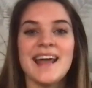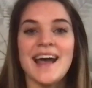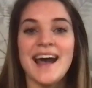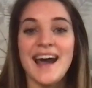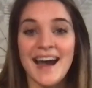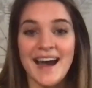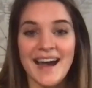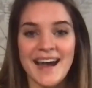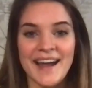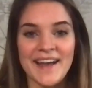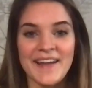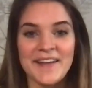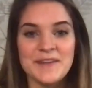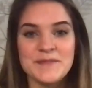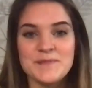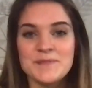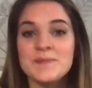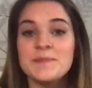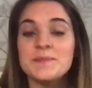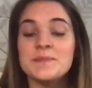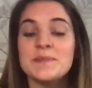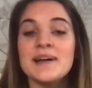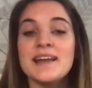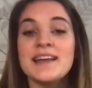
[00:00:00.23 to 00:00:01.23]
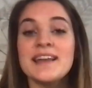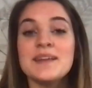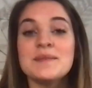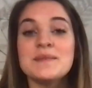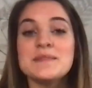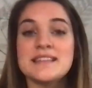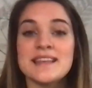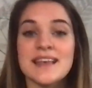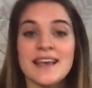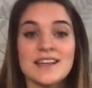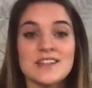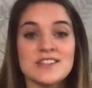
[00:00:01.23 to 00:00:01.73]
Hi, my name
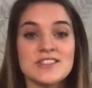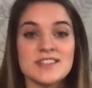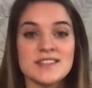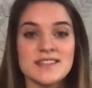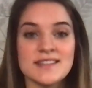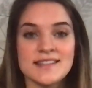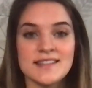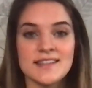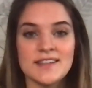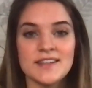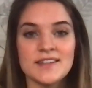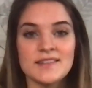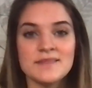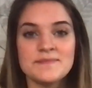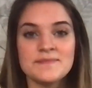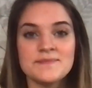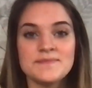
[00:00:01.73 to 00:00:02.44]
is Ashley Sear.